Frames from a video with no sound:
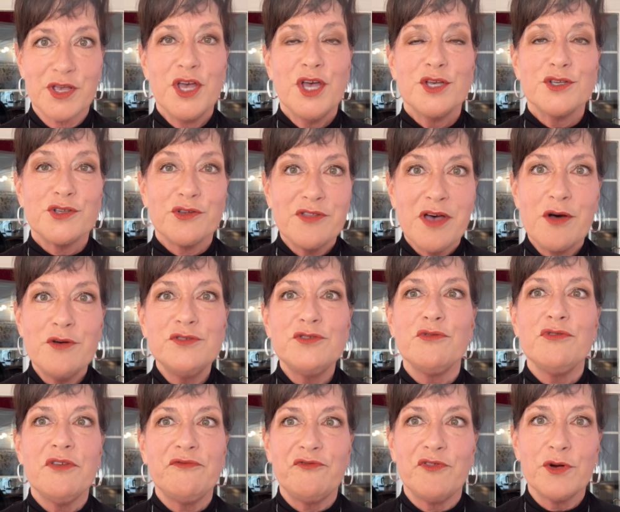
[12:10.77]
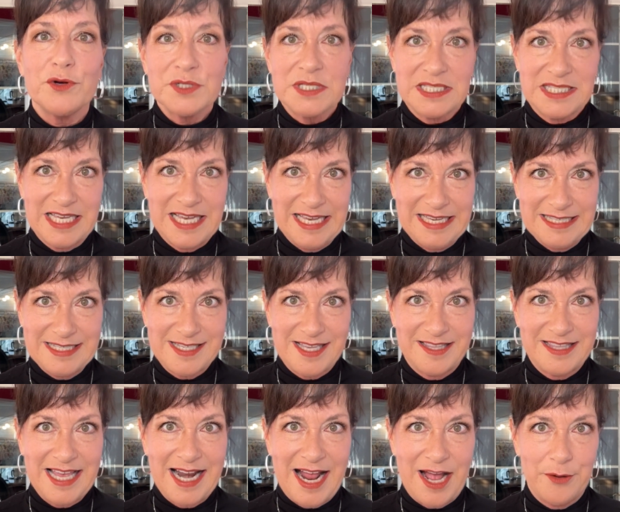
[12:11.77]
So those are the first things
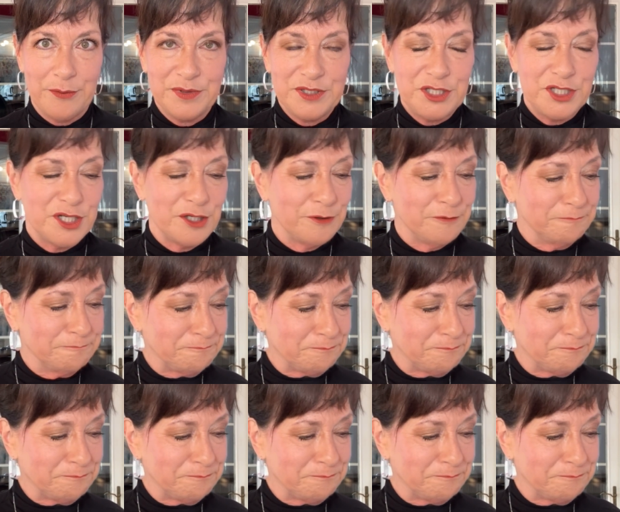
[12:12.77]
that I would do.